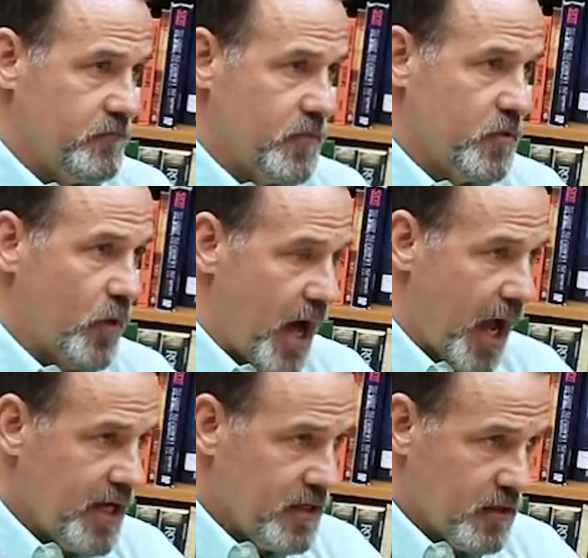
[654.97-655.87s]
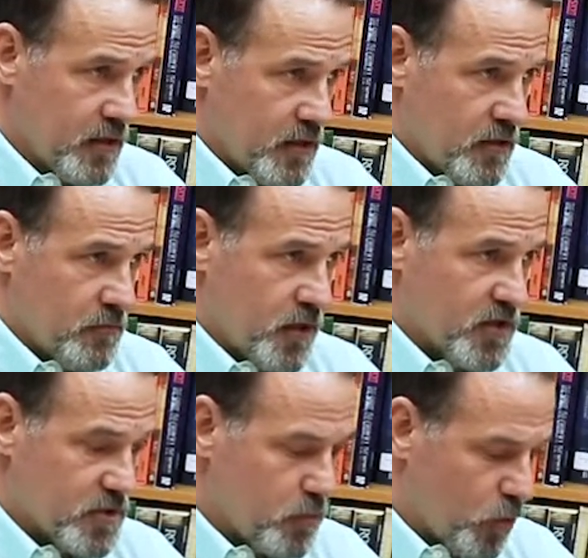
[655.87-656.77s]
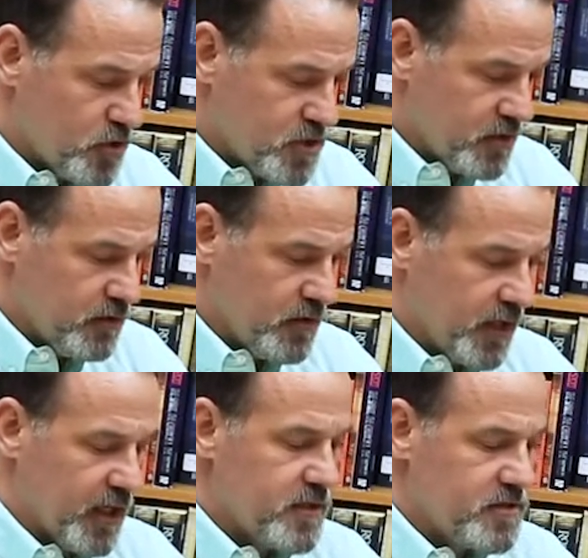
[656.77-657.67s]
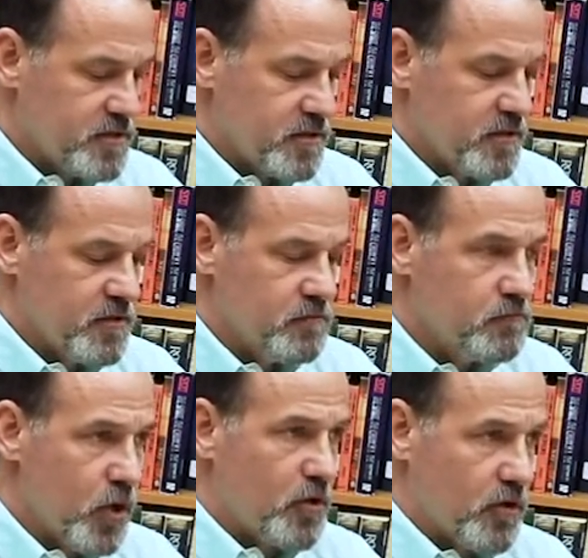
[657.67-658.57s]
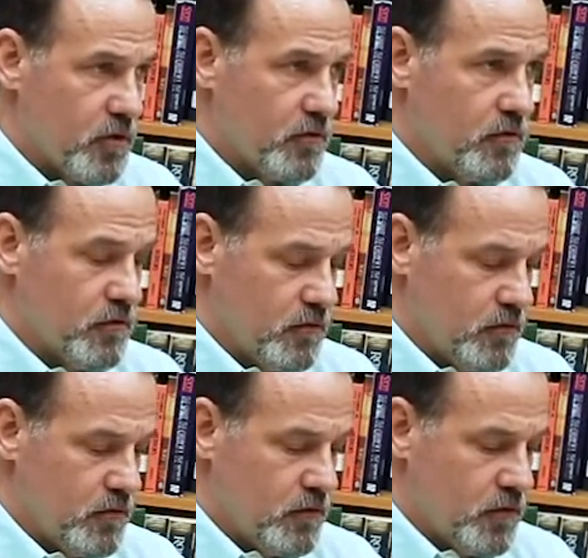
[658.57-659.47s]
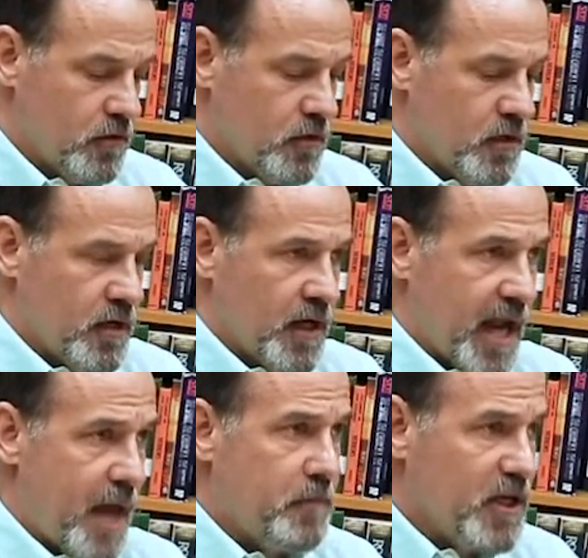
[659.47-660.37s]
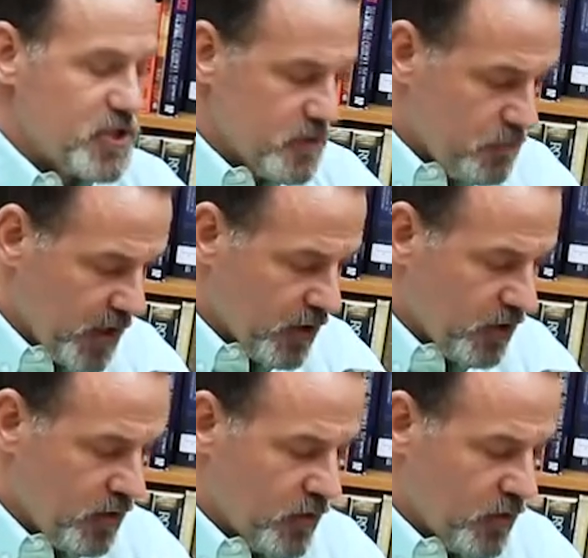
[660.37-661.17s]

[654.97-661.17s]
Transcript: Why? Because abortion is murder. An abolition bill